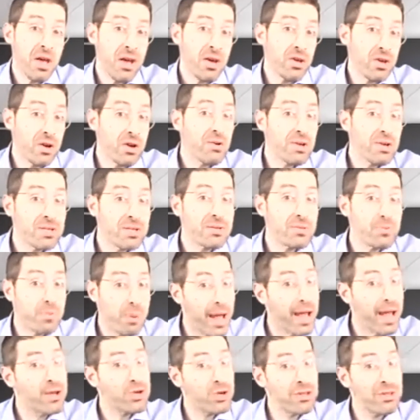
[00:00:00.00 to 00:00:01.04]
you're as
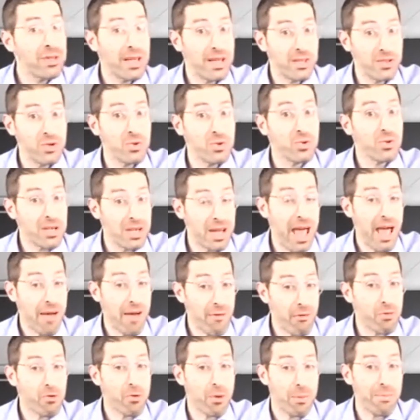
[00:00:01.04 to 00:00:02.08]
patient as you can
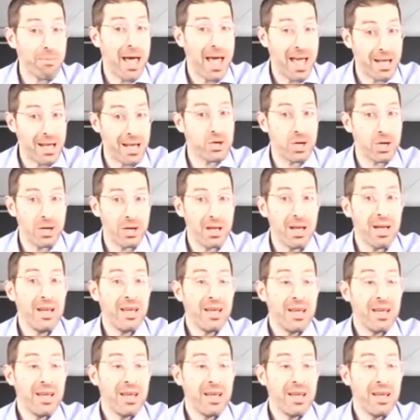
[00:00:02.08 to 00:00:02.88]
ever imagine.